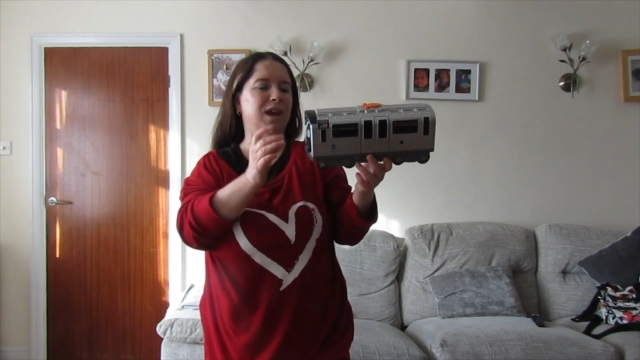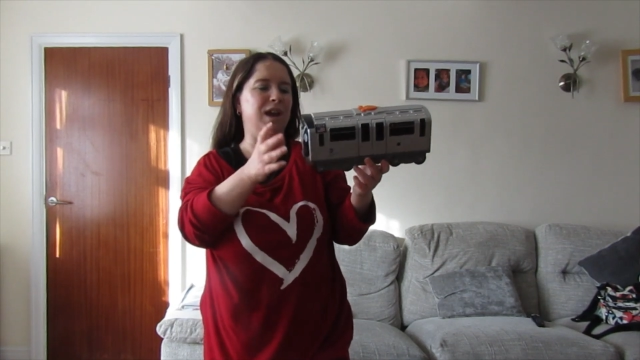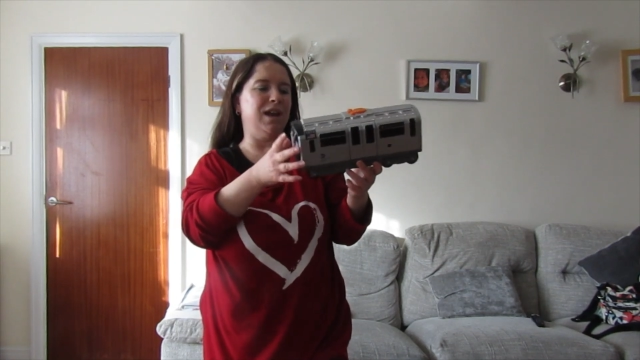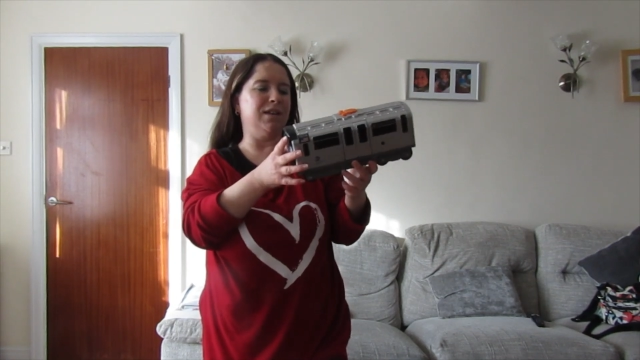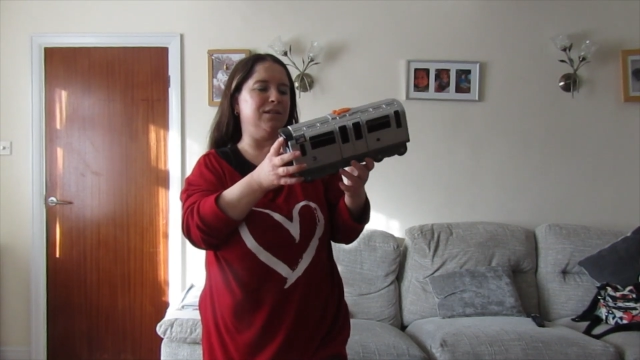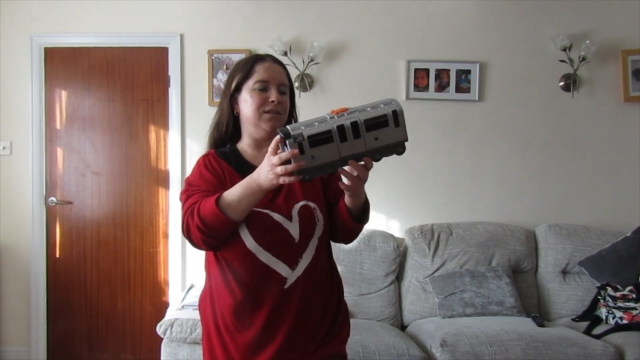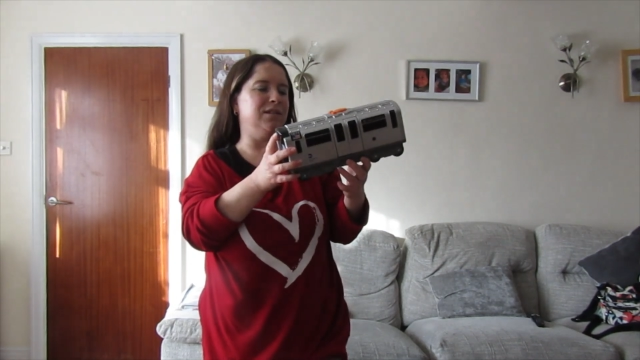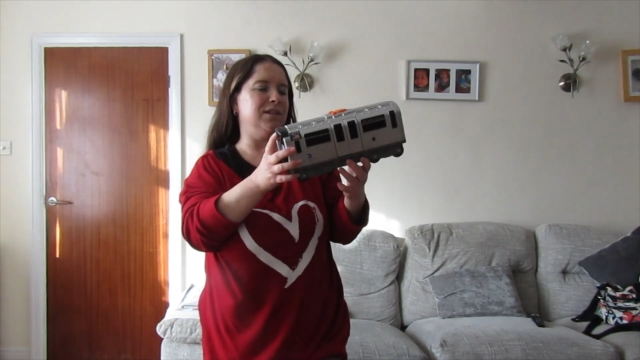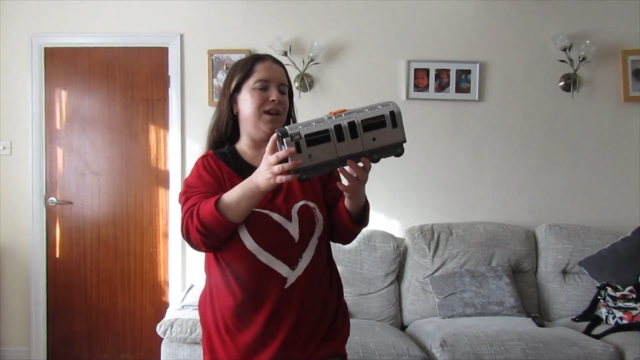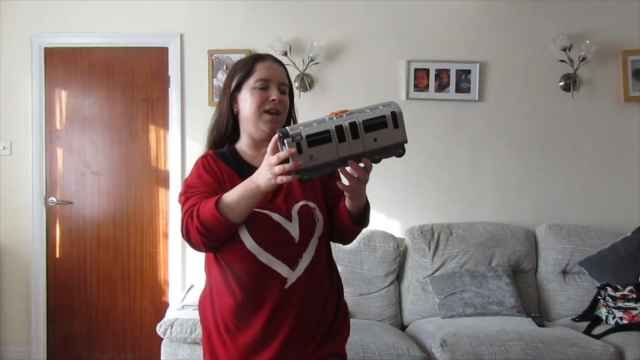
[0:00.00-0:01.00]

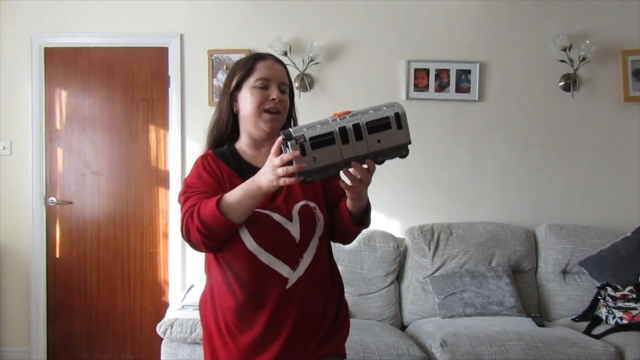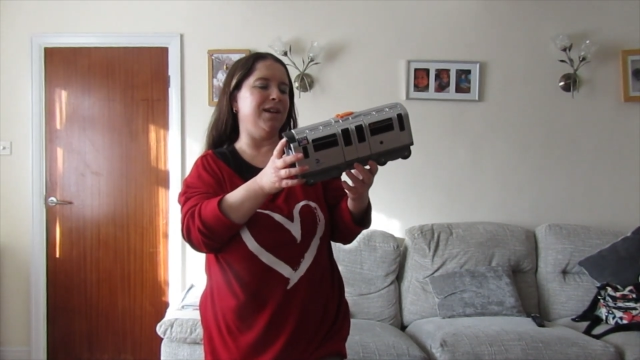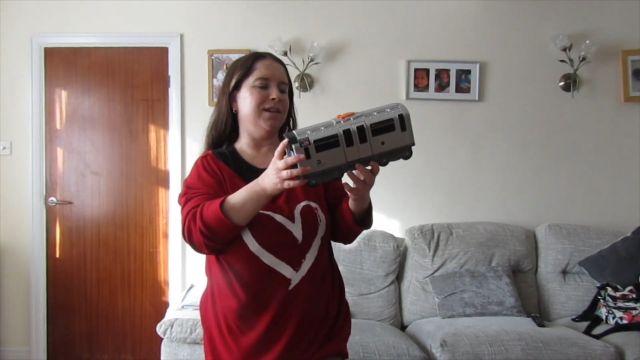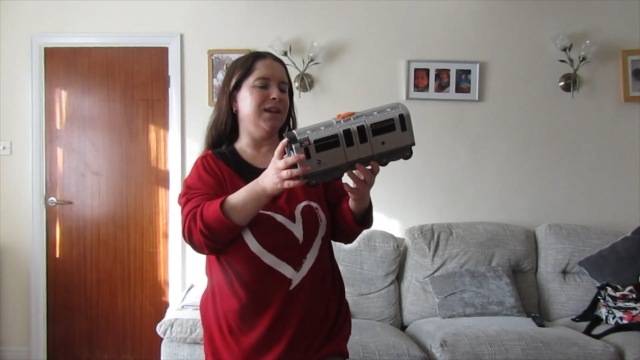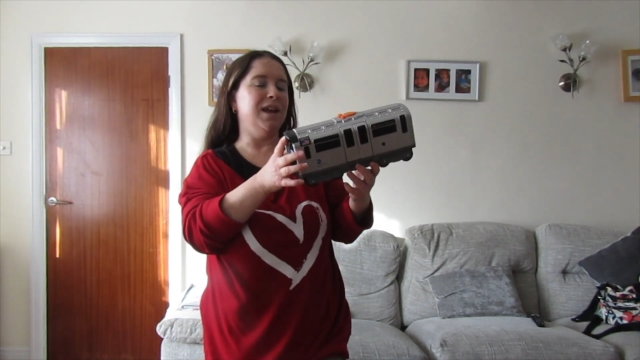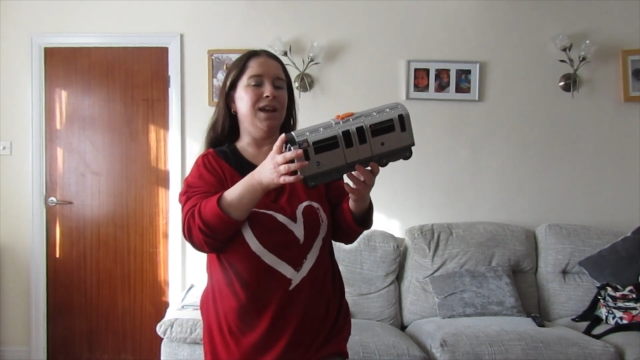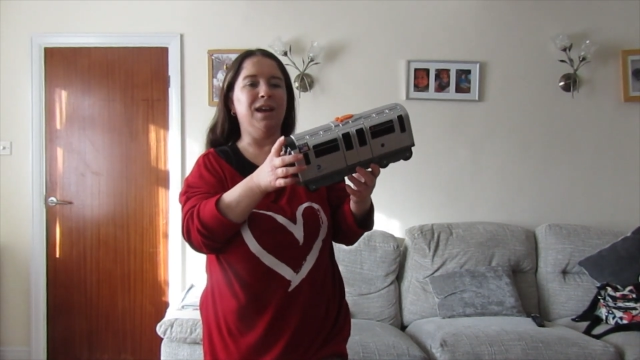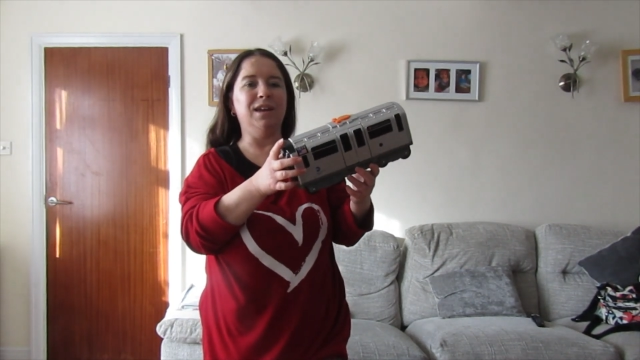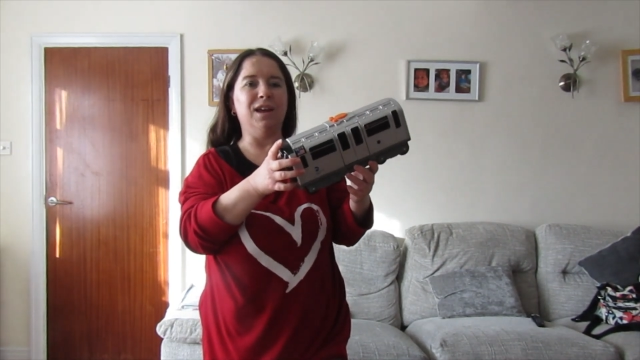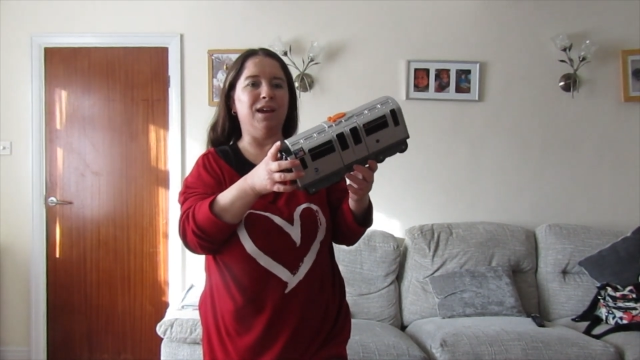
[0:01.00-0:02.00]
And
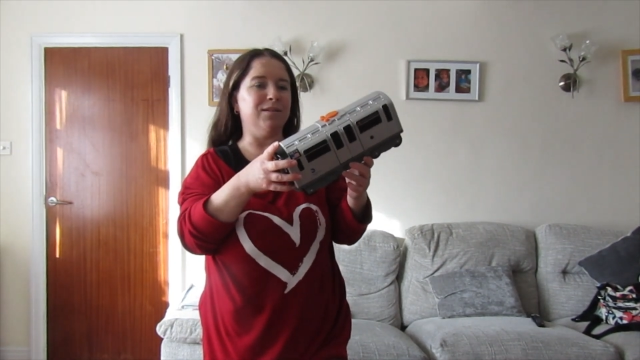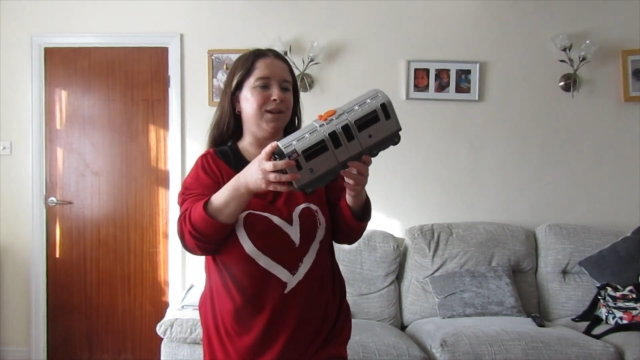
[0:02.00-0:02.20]
we